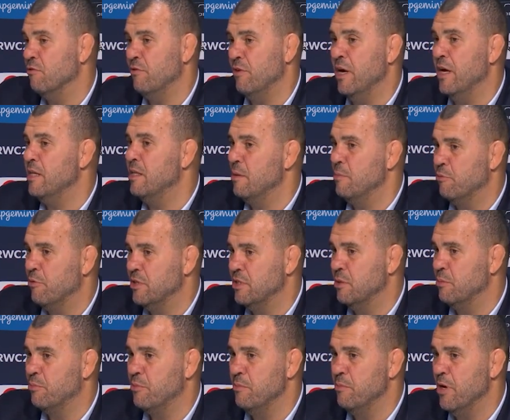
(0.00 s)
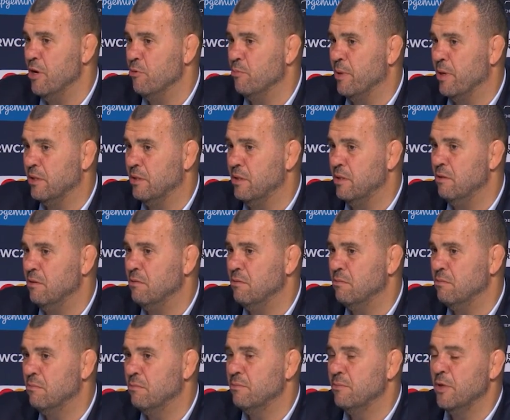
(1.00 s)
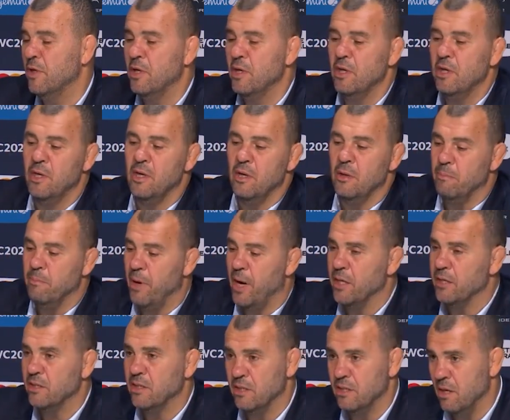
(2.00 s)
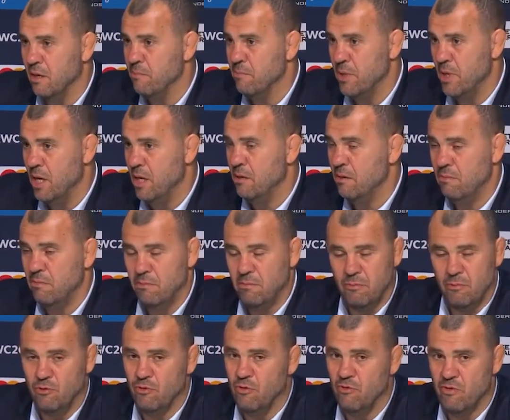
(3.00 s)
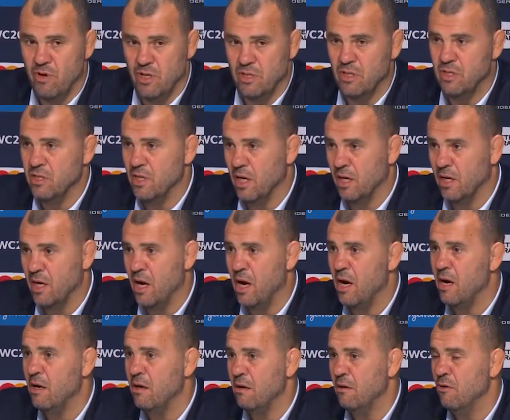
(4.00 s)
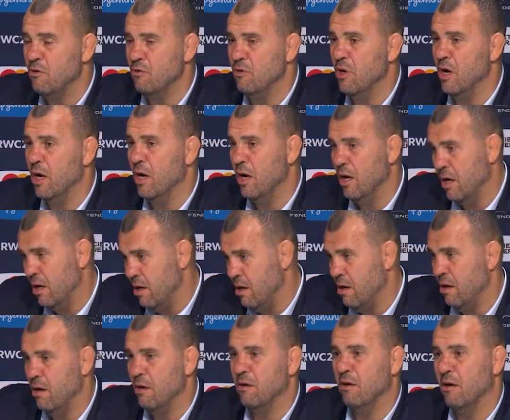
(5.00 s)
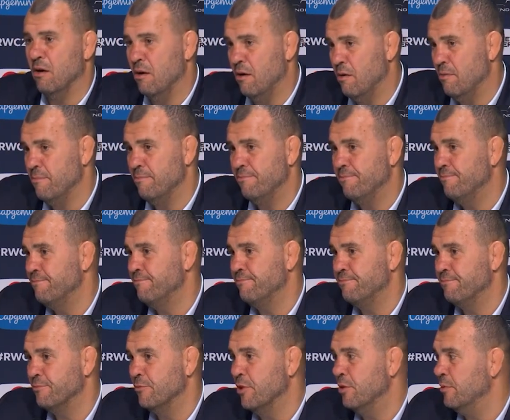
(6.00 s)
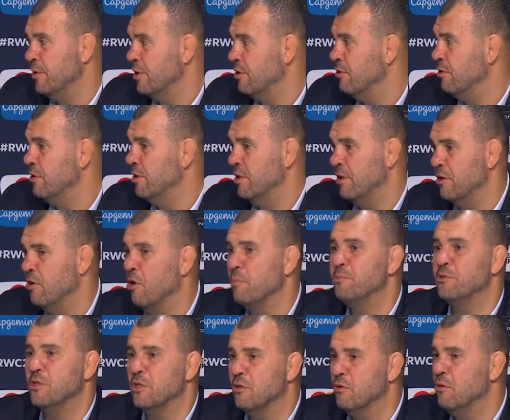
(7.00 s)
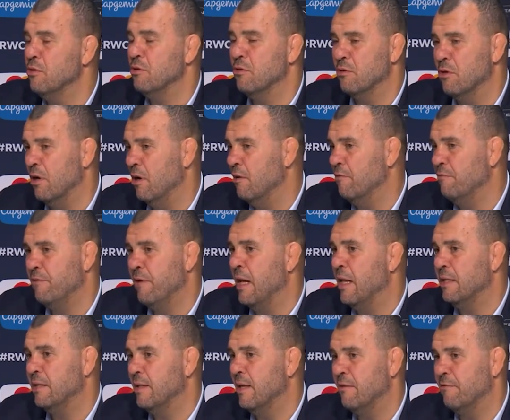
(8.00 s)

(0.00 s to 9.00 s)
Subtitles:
Through their play, their game, their ambition, their ability to raise themselves after the first game.